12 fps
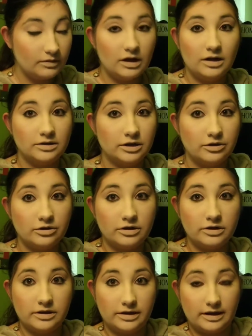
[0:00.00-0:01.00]
Another
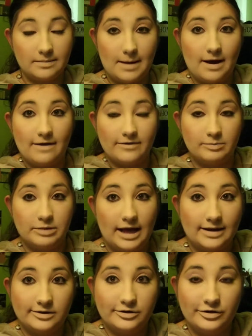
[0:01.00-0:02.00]
good thing about having
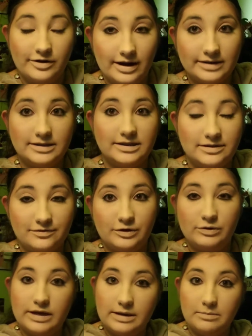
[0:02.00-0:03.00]
black under your eyes is if
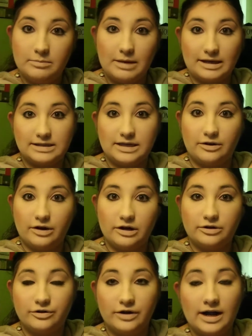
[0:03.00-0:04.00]
you get mascara
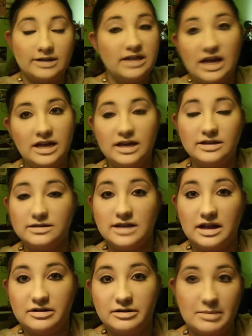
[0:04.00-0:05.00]
under your eyes, it's
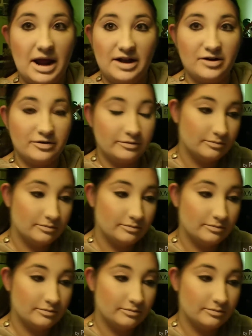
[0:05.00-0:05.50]
not gonna matter.